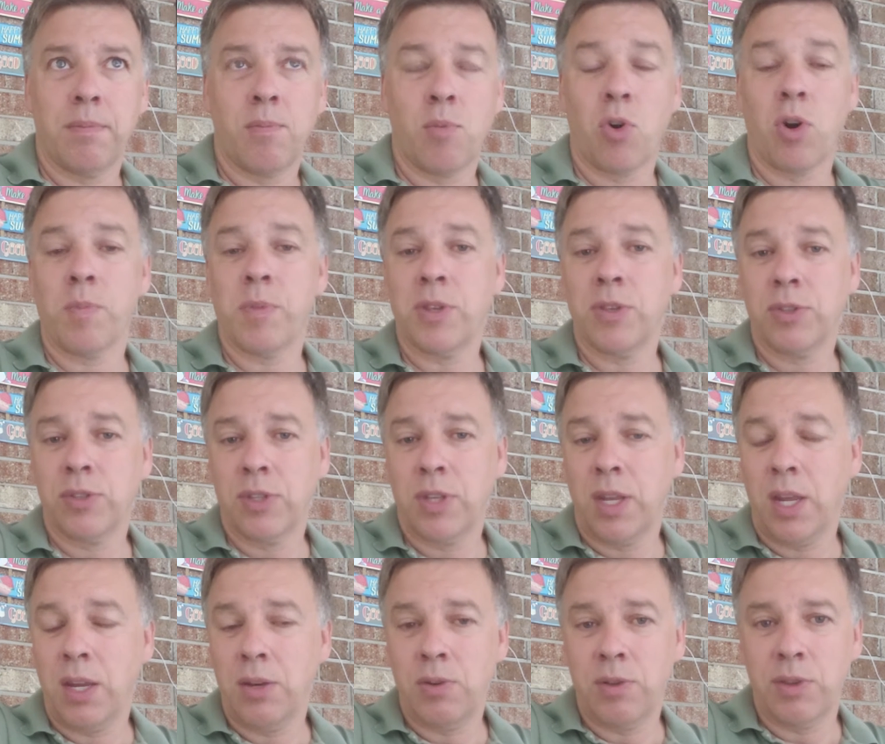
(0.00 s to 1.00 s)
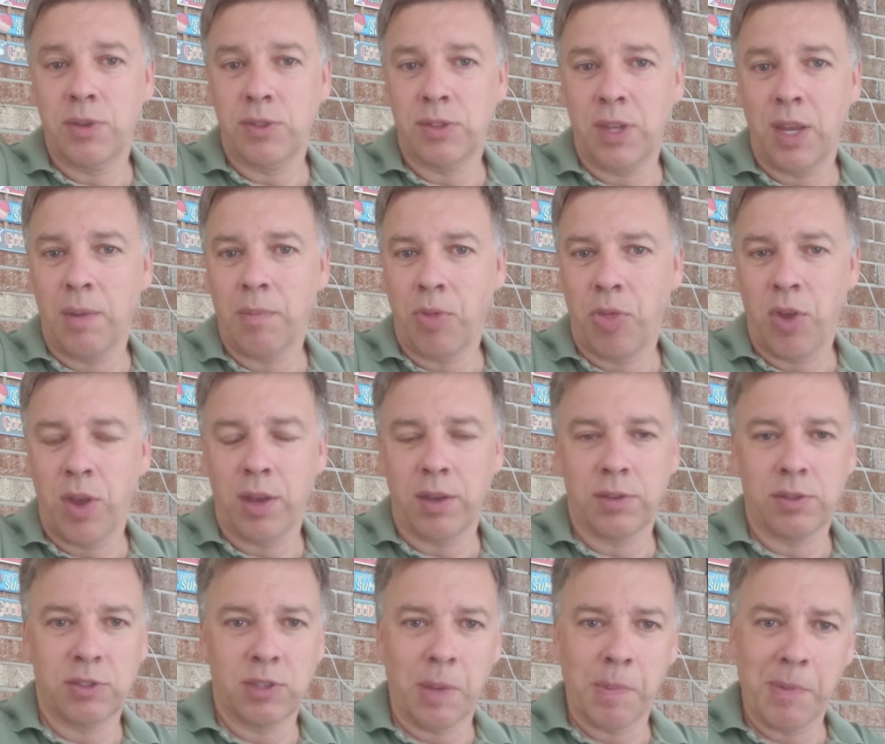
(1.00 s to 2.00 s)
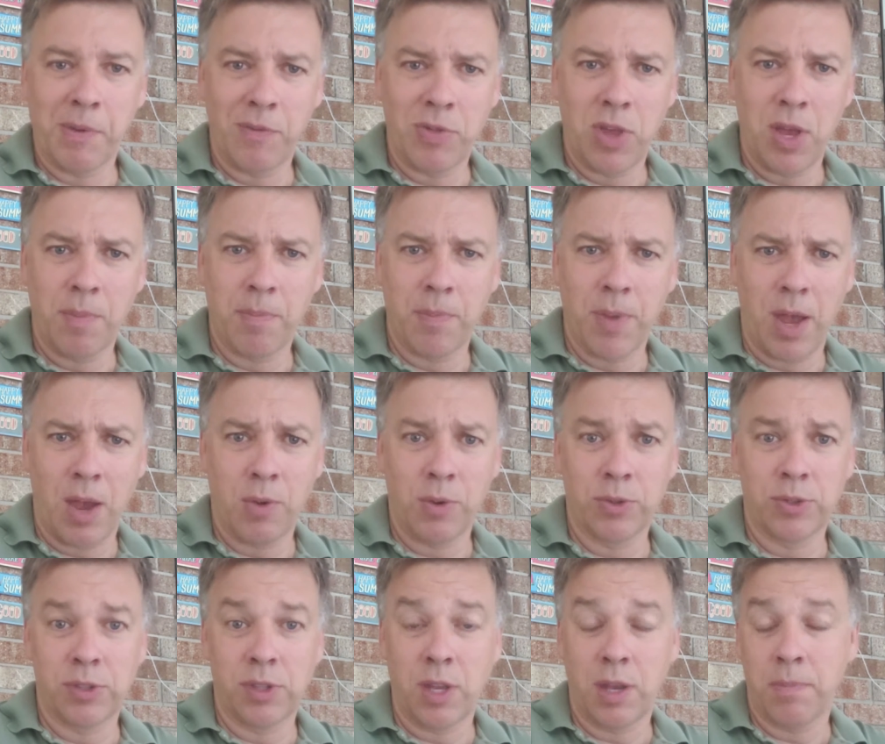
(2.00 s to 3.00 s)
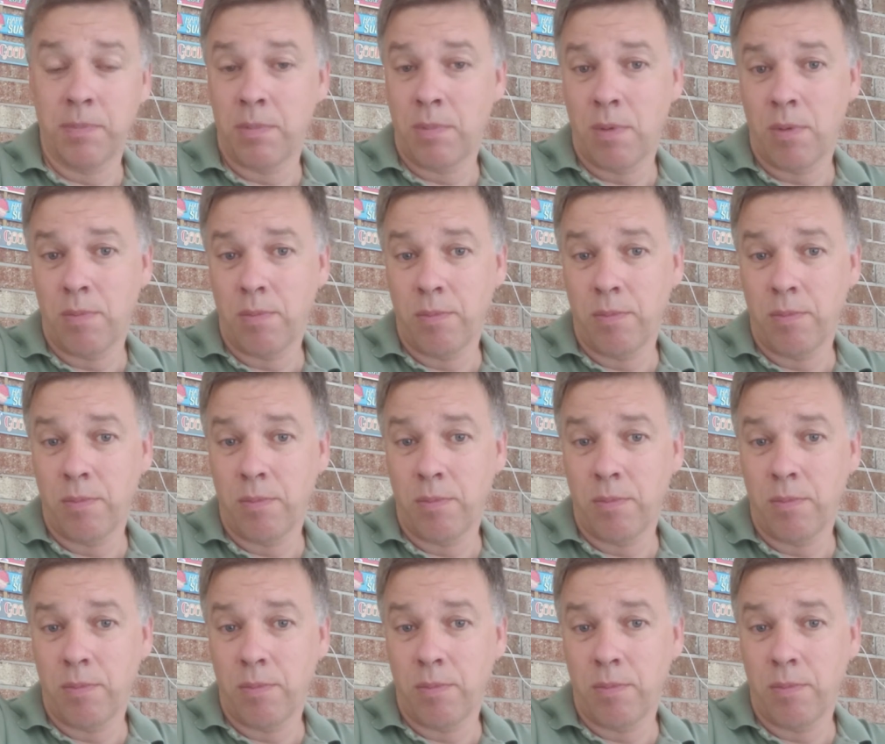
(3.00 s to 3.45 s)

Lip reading: Mormons today do the same thing. Some of them house them